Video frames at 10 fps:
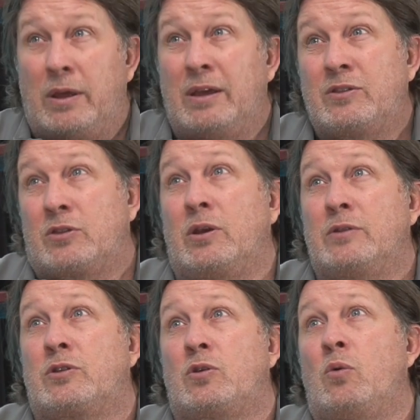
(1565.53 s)

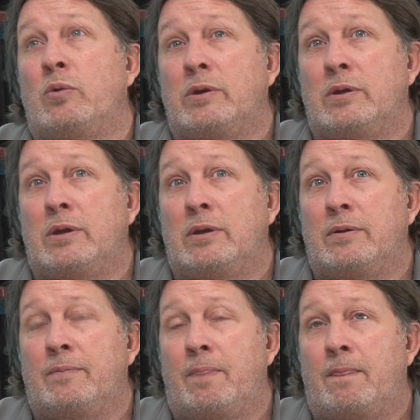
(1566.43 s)
It's so
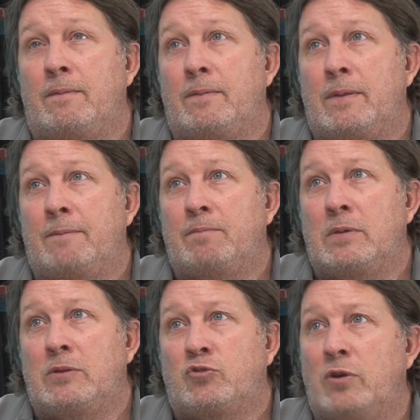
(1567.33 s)

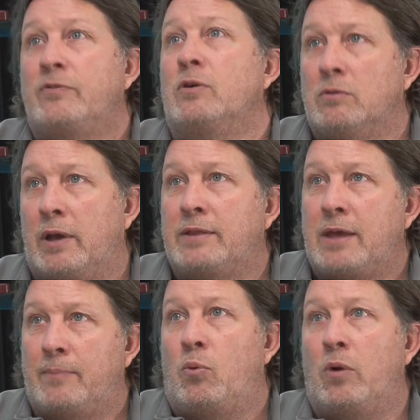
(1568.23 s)
trivial at
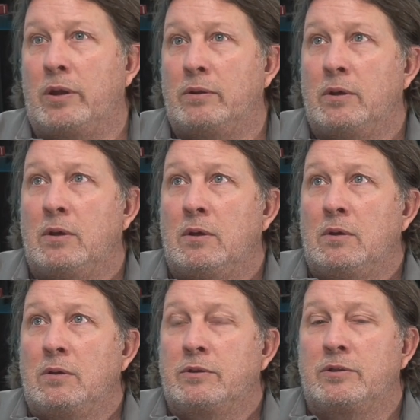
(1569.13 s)
that point
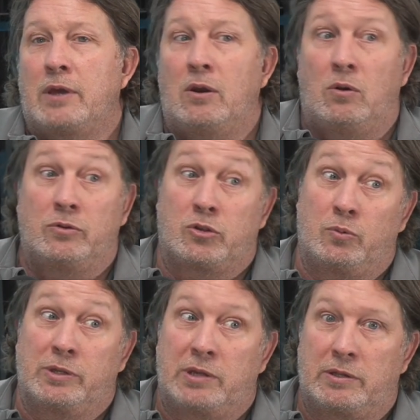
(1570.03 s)
to say, oh,
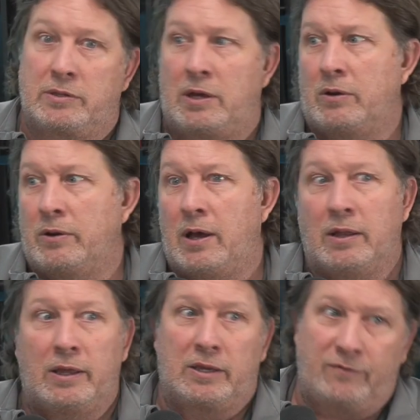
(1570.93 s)
should we test that or
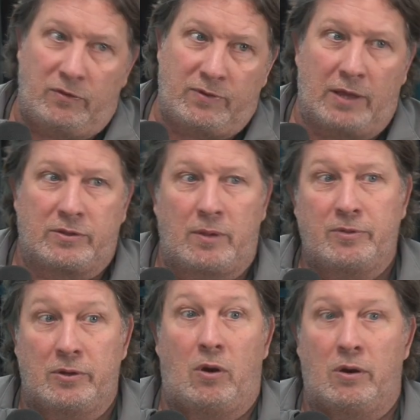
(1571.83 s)
not? Like if you've got
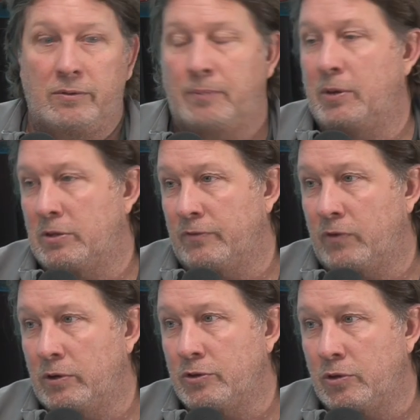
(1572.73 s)
something on a piece of
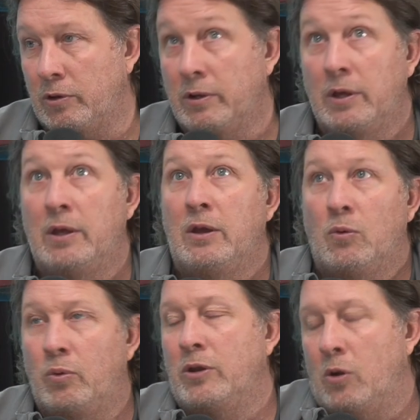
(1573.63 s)
furniture,
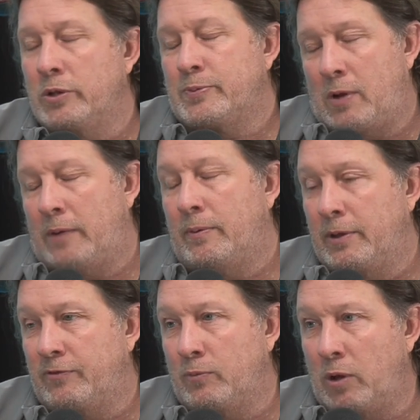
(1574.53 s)
we know it's
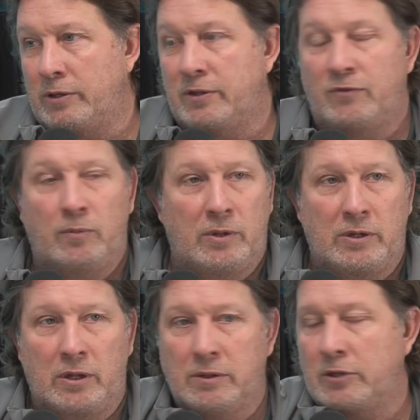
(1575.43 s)
probably from relative
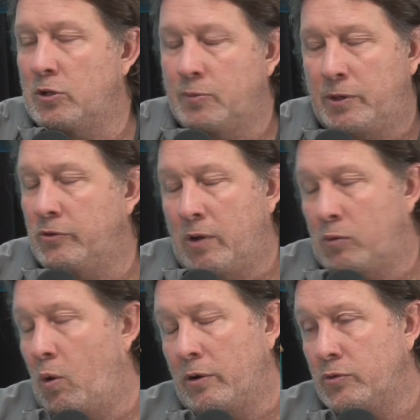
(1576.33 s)
humidity unless there's been a
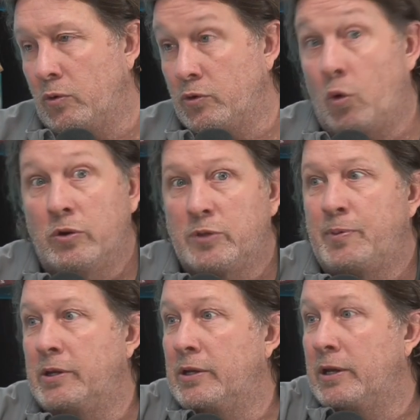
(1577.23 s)
direct water source or it's
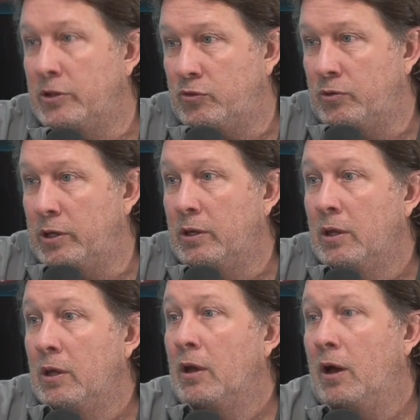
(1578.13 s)
been in a history
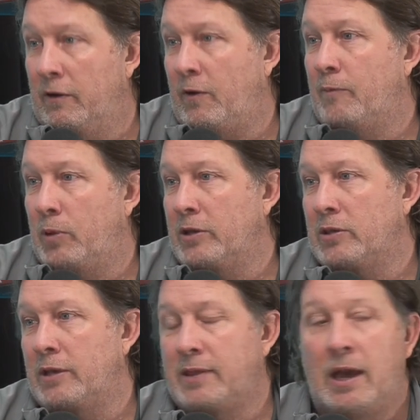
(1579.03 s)
of a
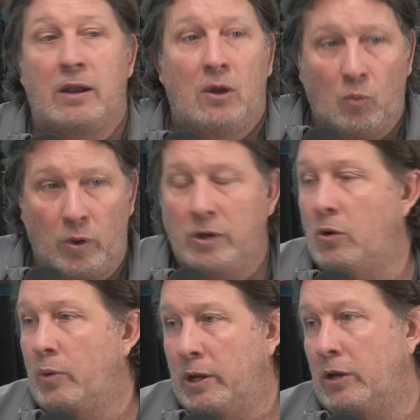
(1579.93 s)
place like that. We
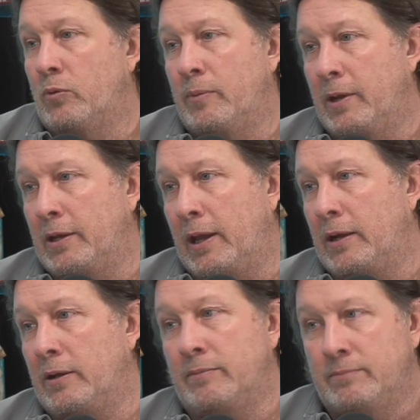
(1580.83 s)
know we need to
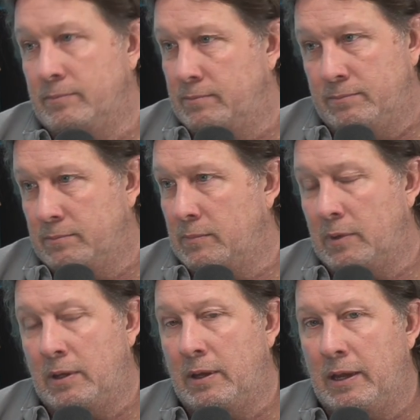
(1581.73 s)
remediate it.
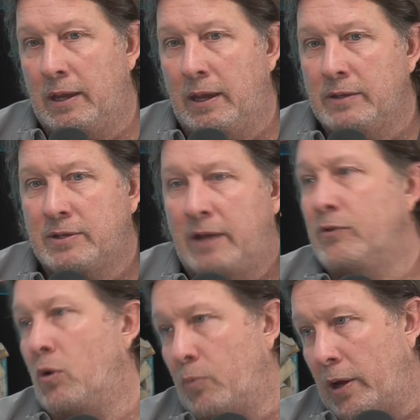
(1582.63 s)
It's kind
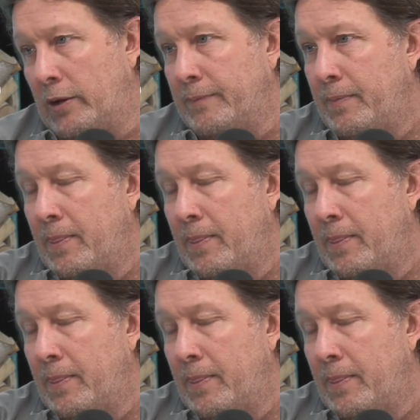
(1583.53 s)
of a no-brainer.